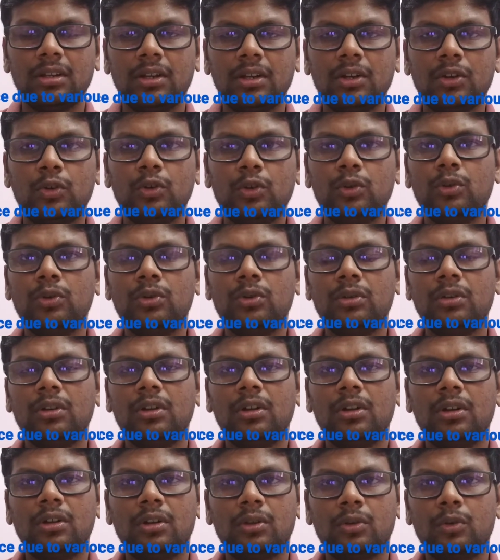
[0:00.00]
who
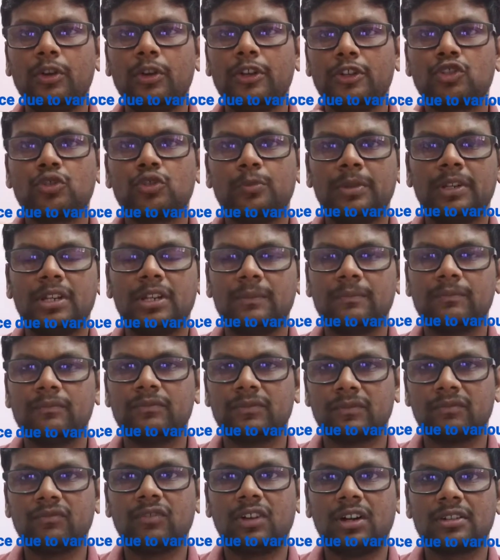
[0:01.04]
going to become
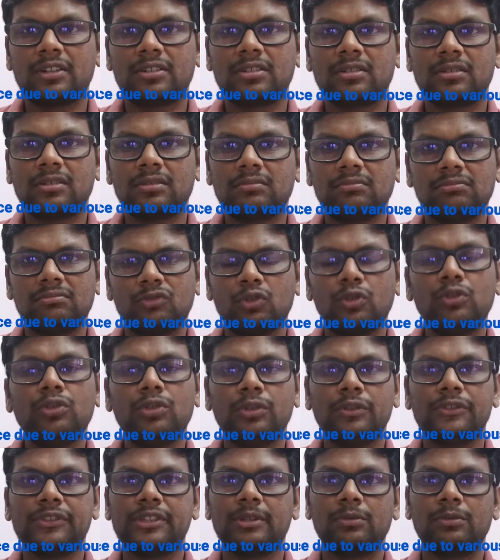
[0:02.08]
what? Who
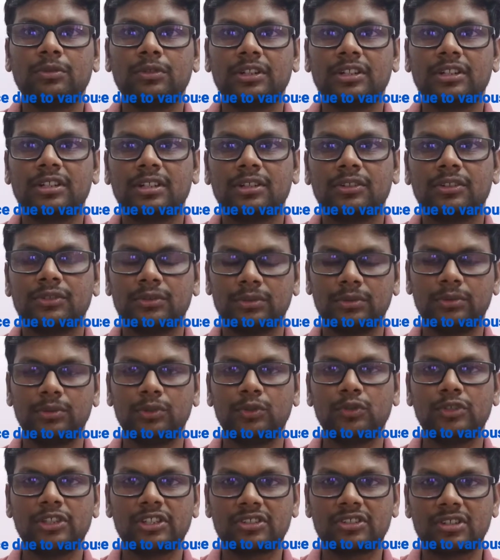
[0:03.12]
knows about it? So you
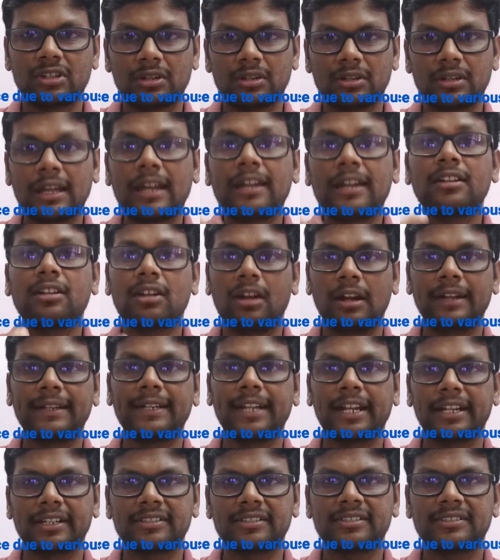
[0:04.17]
just earn
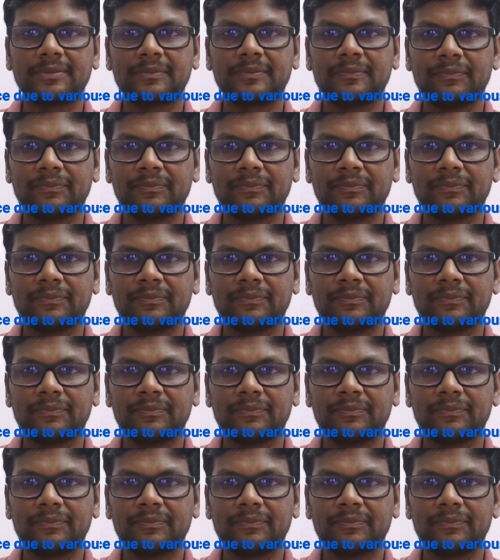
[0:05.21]
contacts.